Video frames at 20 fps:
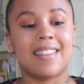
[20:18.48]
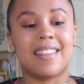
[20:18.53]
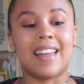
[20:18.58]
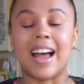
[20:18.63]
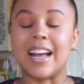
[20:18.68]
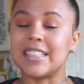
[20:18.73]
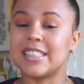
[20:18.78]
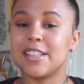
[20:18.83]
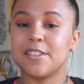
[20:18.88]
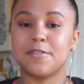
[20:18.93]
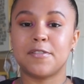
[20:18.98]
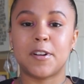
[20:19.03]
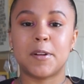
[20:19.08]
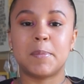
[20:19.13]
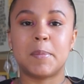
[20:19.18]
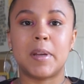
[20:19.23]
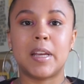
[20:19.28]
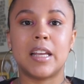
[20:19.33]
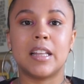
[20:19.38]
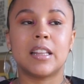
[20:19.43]
That's it for
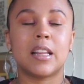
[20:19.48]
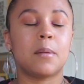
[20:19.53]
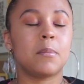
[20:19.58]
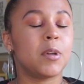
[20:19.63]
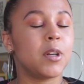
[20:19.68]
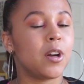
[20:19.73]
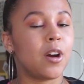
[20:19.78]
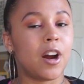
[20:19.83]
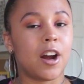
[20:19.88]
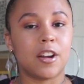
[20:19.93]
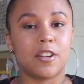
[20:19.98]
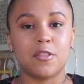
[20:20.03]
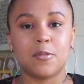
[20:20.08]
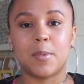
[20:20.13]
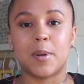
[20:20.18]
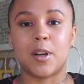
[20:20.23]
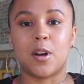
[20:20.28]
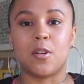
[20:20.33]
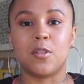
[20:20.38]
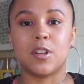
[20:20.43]
me. Let me know how you've
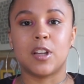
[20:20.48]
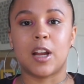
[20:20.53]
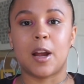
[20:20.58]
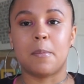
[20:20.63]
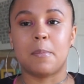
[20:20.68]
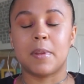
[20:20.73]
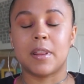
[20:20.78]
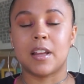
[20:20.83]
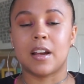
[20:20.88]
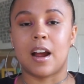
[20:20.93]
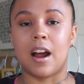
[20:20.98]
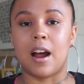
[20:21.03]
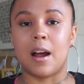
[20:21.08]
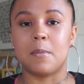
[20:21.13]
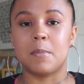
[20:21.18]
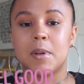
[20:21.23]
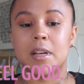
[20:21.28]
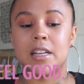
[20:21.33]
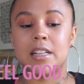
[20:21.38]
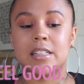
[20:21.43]
been holding up in the
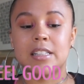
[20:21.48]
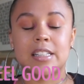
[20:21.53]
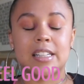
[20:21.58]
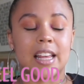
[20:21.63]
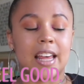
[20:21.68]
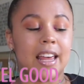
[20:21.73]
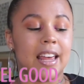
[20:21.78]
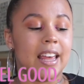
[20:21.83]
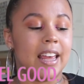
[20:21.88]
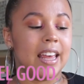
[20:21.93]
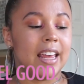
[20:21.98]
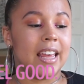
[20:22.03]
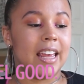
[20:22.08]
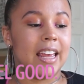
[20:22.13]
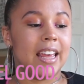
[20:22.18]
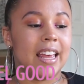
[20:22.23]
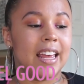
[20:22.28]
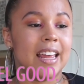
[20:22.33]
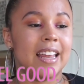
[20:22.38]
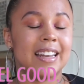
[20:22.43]
comments.
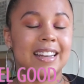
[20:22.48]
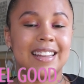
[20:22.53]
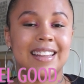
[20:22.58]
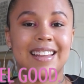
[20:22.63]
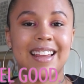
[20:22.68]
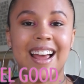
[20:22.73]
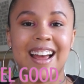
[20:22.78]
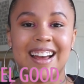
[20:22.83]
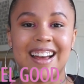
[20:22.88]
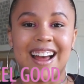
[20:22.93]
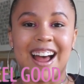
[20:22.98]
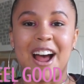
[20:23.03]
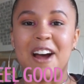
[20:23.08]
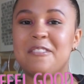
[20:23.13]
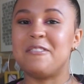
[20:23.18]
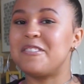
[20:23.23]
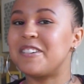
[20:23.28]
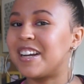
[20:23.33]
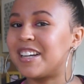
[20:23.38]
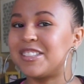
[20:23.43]
And yeah,
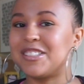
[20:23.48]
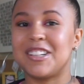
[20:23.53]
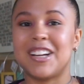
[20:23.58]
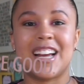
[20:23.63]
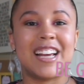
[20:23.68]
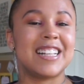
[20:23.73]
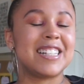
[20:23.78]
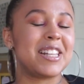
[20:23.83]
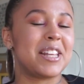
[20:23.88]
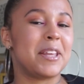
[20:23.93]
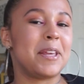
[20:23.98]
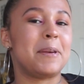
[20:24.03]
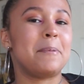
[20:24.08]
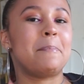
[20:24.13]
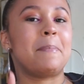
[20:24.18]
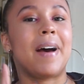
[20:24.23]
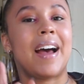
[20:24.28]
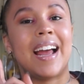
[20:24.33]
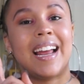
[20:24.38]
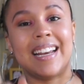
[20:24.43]
I will catch you guys
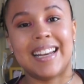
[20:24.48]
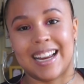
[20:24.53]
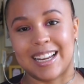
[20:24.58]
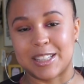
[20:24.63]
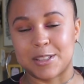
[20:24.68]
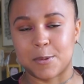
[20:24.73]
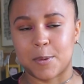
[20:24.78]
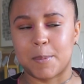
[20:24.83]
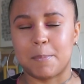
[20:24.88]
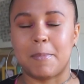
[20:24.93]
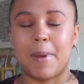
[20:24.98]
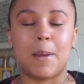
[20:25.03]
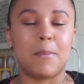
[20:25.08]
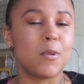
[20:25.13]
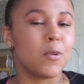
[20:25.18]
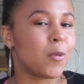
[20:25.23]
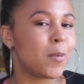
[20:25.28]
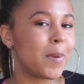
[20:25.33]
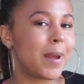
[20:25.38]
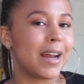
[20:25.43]
in my next one.
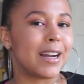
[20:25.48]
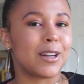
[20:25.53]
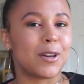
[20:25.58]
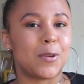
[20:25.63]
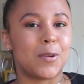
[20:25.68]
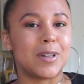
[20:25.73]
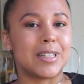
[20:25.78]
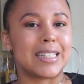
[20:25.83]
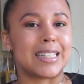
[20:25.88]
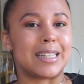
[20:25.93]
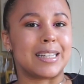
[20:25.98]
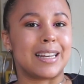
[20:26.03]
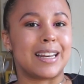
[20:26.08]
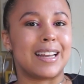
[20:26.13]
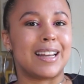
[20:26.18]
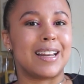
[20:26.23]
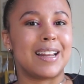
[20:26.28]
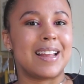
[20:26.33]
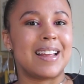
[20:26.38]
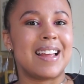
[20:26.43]
Maybe we'll be out of quarantine.
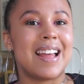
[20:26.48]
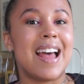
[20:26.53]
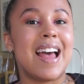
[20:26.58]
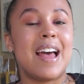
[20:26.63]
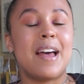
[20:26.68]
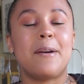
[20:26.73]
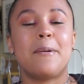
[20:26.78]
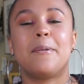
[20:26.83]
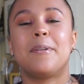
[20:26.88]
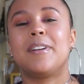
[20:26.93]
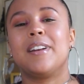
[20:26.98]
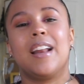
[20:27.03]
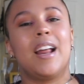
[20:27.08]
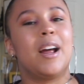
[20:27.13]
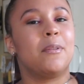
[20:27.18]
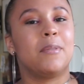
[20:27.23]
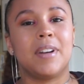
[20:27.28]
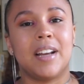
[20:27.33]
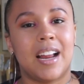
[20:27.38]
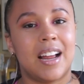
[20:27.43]

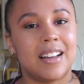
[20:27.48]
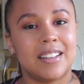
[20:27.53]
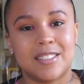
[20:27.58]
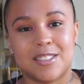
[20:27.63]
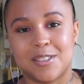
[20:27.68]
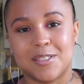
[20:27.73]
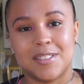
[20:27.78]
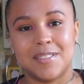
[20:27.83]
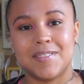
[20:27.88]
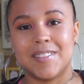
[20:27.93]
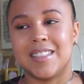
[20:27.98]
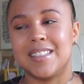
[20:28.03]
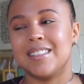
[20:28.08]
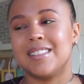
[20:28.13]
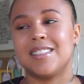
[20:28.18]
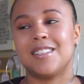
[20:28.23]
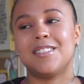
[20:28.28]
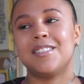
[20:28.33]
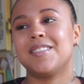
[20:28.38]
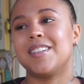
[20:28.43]
No, we're not. Don't
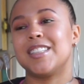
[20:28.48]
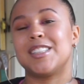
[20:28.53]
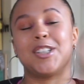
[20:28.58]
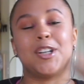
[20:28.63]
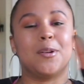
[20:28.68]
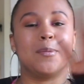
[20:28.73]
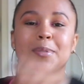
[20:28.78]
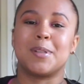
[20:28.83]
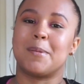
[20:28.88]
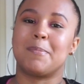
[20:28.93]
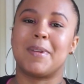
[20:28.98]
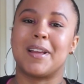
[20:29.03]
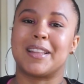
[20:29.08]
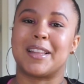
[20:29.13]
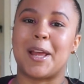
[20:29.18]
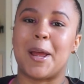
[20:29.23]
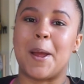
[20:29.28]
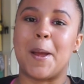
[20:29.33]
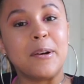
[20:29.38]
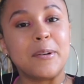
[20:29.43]
even get your hopes up like
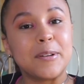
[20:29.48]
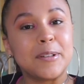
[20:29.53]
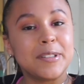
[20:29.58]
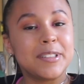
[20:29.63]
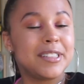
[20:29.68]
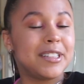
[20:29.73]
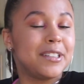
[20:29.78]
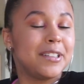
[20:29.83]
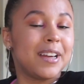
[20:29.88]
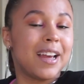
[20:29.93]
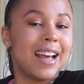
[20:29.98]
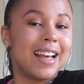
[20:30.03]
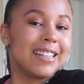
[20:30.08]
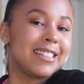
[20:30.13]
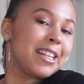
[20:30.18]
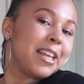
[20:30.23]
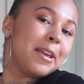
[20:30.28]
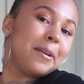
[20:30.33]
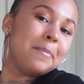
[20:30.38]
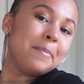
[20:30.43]
that. I will see you
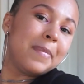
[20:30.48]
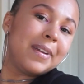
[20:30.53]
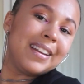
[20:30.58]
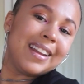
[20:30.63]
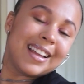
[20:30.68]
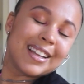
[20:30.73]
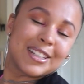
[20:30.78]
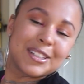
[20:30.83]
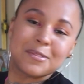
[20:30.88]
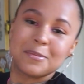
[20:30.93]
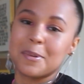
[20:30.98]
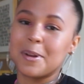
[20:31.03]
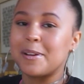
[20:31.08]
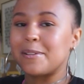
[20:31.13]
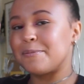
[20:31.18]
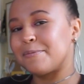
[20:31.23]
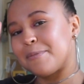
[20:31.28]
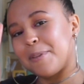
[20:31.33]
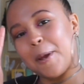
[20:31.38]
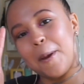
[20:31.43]
guys in the next
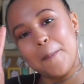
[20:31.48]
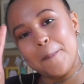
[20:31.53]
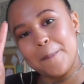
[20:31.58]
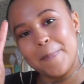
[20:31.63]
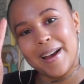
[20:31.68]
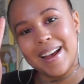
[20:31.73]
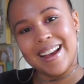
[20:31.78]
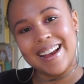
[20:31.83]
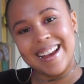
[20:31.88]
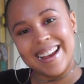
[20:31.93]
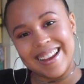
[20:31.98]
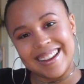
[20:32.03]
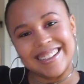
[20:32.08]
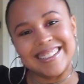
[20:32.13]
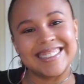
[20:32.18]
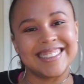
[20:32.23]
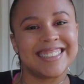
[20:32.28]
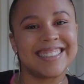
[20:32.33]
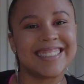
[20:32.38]
one. Bye.